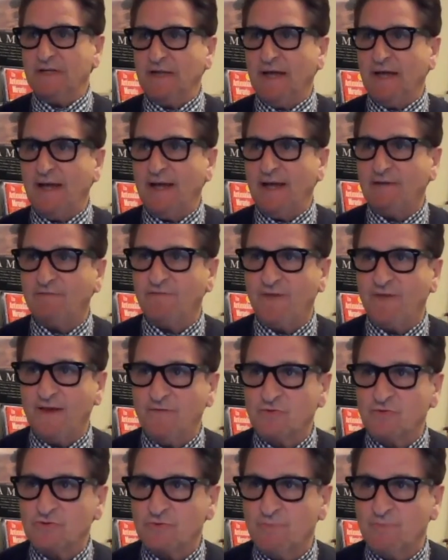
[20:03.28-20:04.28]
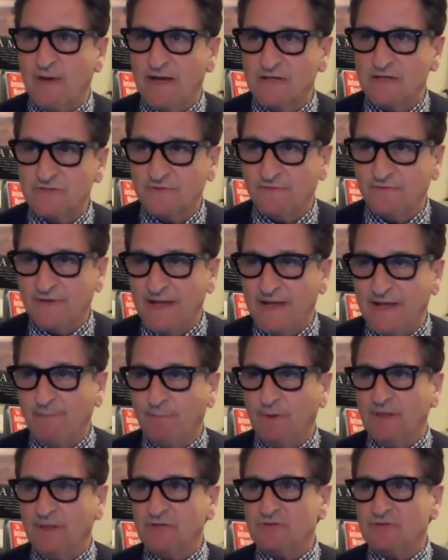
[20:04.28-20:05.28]
I hiked 500 miles of the
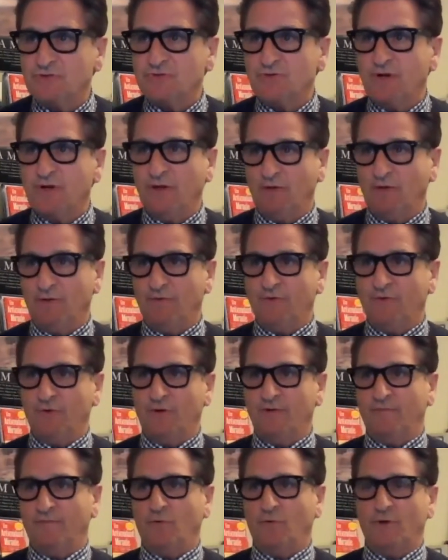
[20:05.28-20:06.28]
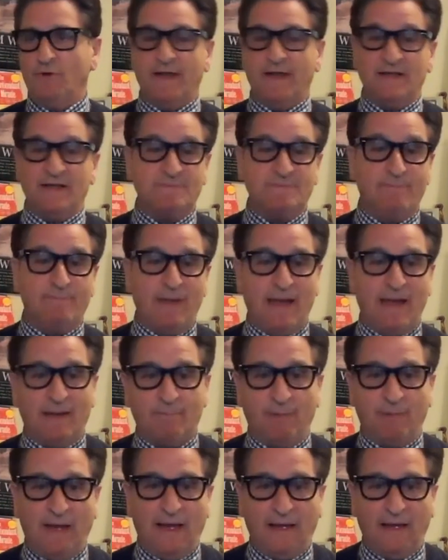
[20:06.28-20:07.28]
Appalachian Trail in 34 days
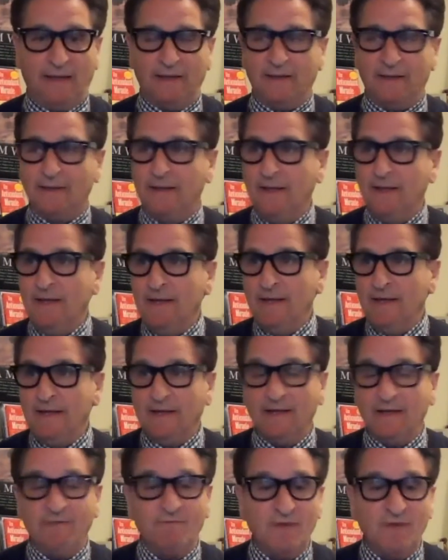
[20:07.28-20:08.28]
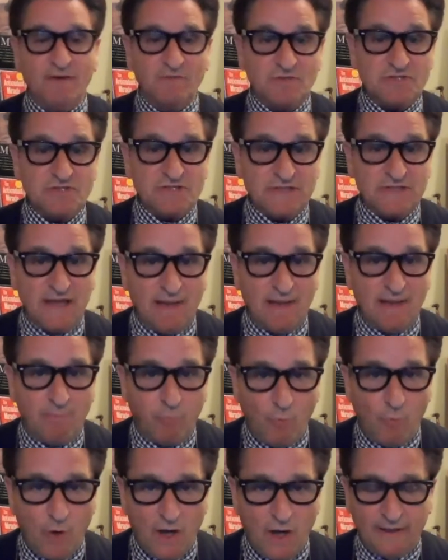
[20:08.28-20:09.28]
backpacking, and I've never stopped
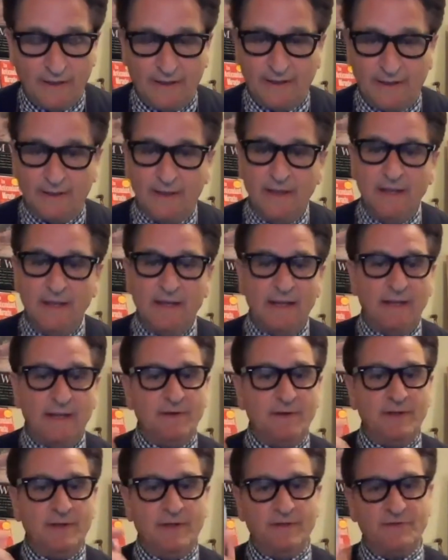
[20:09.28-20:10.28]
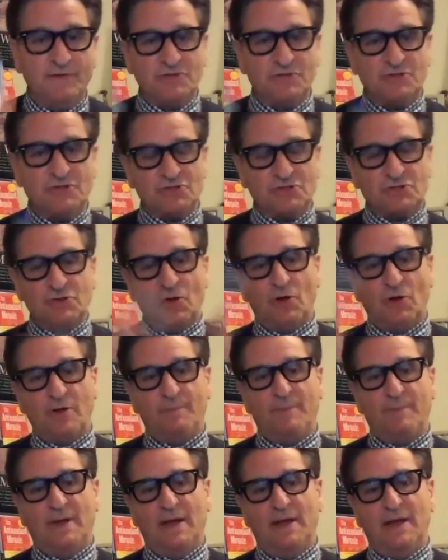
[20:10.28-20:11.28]
walking. And there's a story
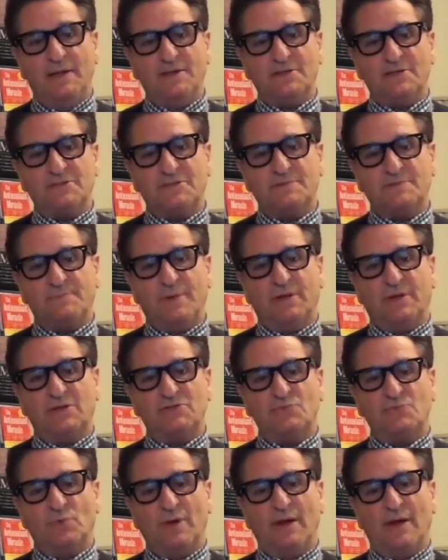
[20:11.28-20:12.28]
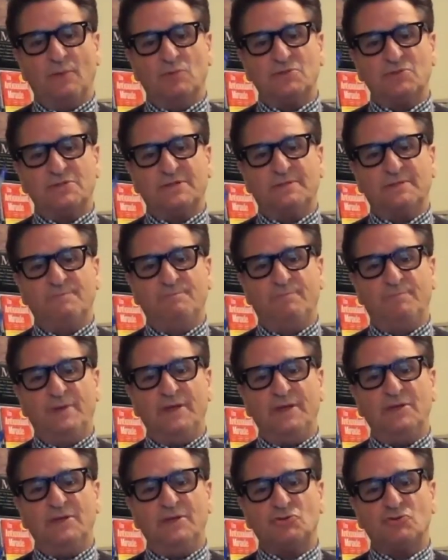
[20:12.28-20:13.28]
behind this, is because when I was
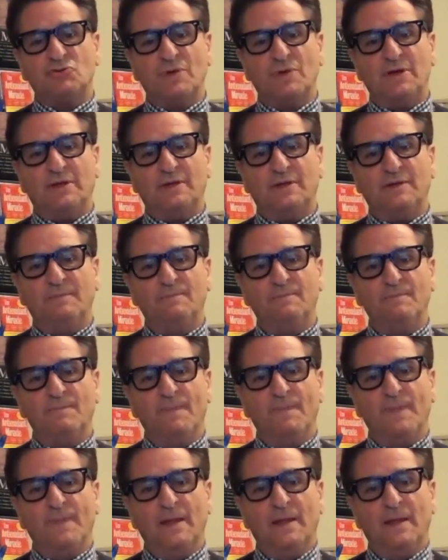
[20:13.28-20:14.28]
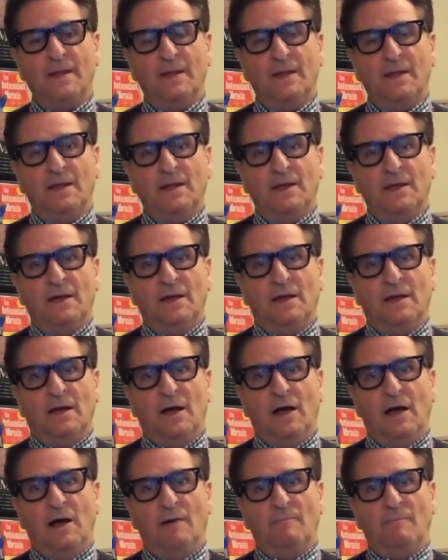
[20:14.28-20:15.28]
being treated
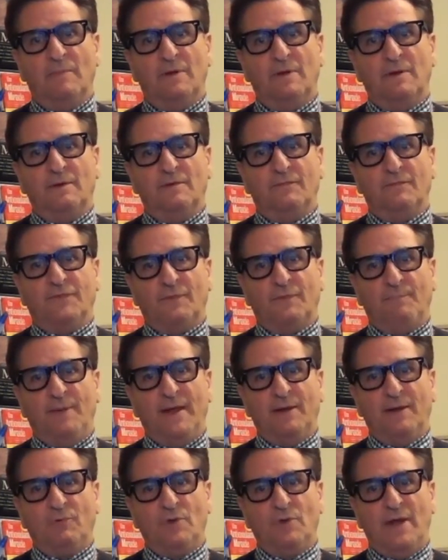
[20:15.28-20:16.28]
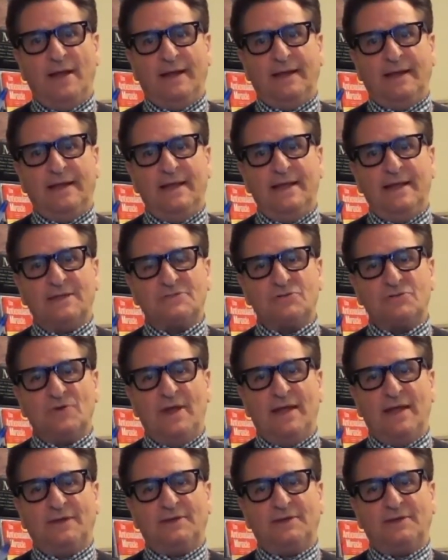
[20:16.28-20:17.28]
for pancreatic
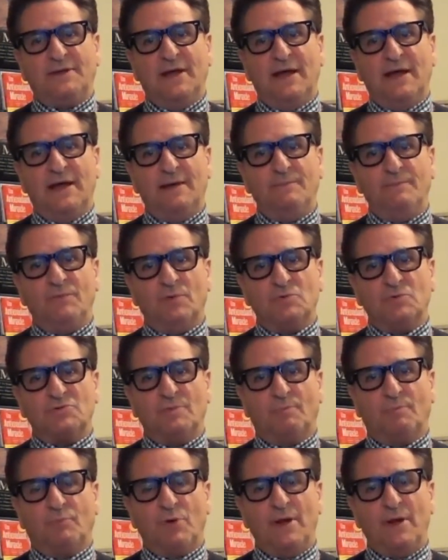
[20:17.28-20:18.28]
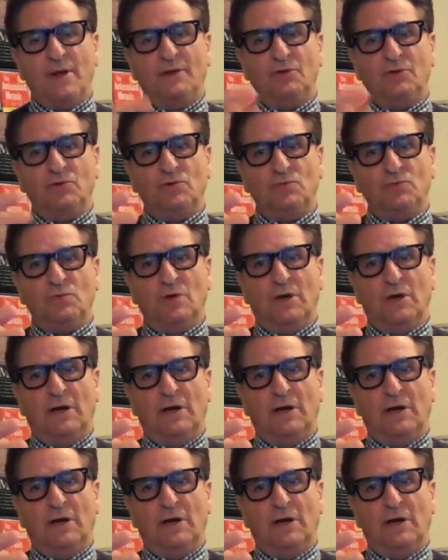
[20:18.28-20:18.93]
cancer at the time, there was a brand new